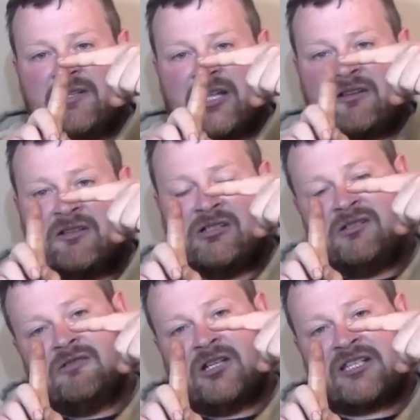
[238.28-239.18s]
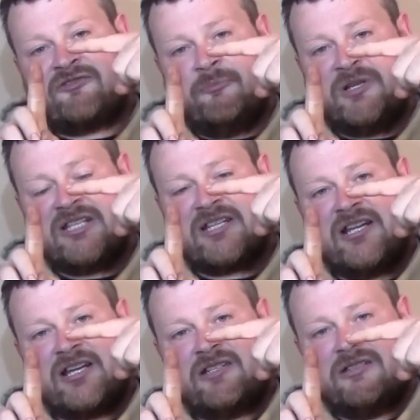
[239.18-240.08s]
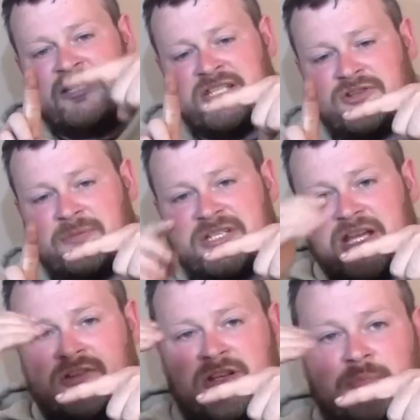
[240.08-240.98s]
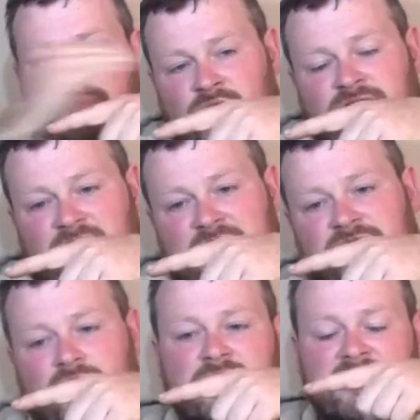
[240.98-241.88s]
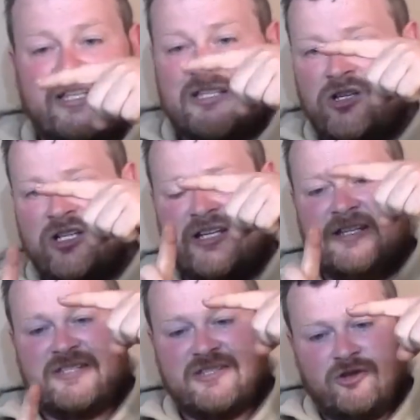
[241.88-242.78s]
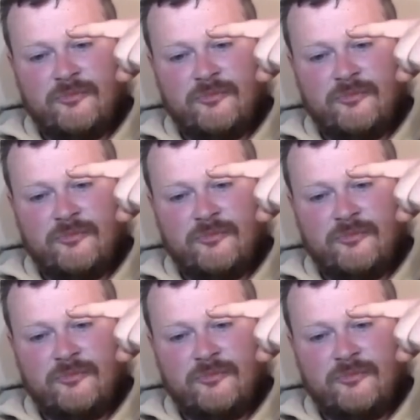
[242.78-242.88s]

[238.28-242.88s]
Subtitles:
that gets from a disconnect, this drops down and your bolt fires forward. That's all it is. So